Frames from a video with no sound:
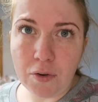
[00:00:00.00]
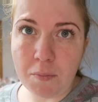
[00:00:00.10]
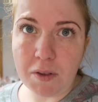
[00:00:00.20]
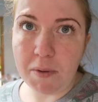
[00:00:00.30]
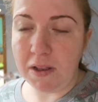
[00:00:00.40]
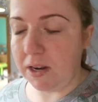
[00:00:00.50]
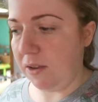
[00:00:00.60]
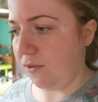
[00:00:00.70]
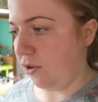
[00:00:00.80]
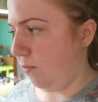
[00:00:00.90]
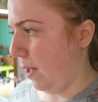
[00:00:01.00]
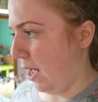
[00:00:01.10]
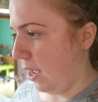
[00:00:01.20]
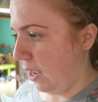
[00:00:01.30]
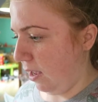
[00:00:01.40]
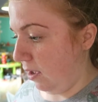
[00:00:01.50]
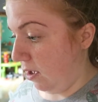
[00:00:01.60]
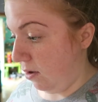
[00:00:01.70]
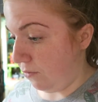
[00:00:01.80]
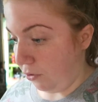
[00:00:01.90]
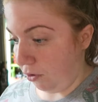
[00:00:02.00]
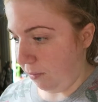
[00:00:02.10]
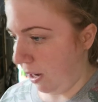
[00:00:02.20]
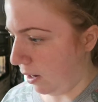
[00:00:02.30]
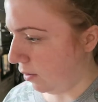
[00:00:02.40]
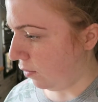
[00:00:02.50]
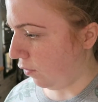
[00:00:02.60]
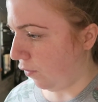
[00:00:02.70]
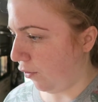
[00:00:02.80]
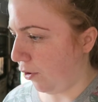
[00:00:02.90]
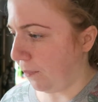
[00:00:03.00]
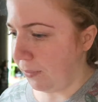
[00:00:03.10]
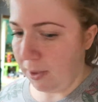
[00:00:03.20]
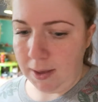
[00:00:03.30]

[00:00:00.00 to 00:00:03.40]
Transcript: on, but it's being delivered by Royal Mail over